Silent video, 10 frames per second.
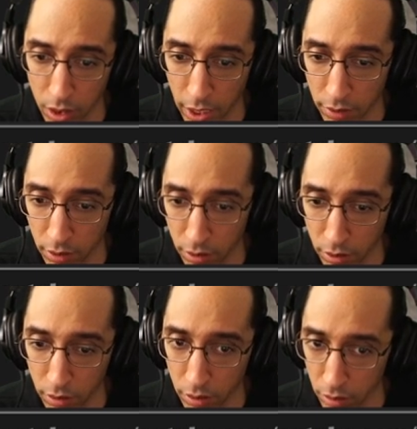
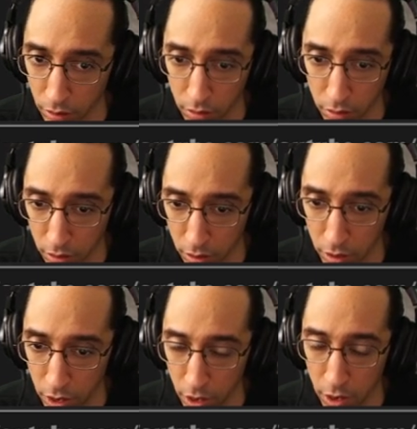That's a
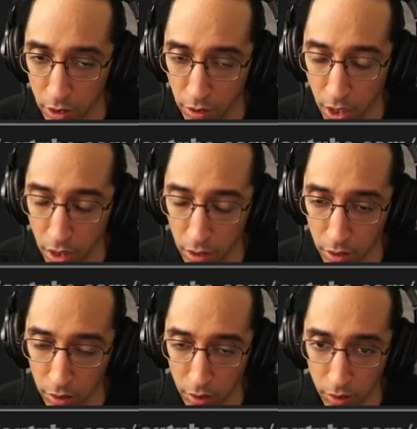little irritating.
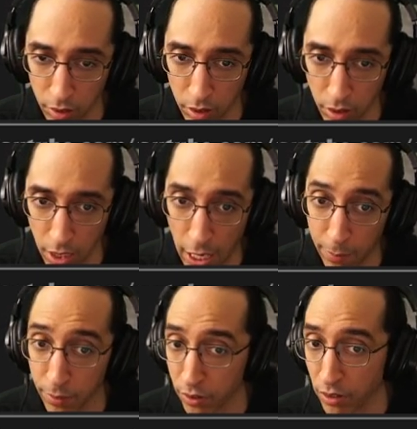I
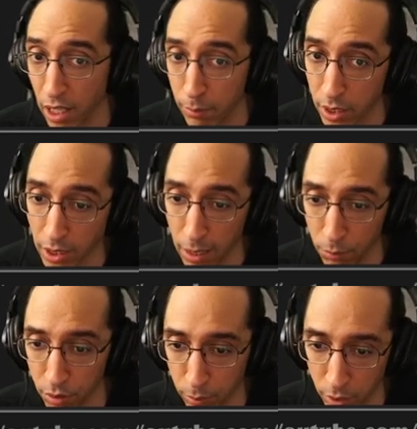prefer 10-minute
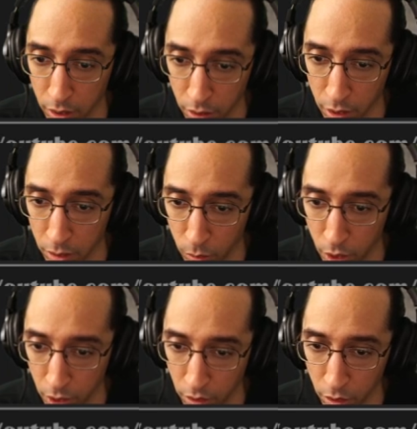games, but, you know, what are
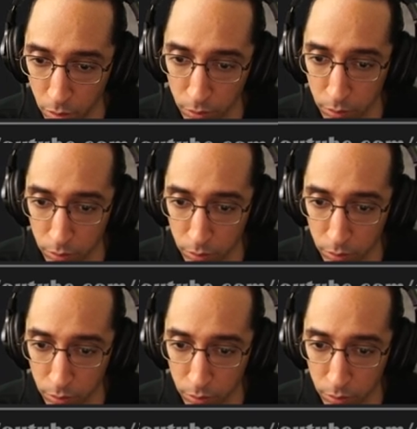you going to do?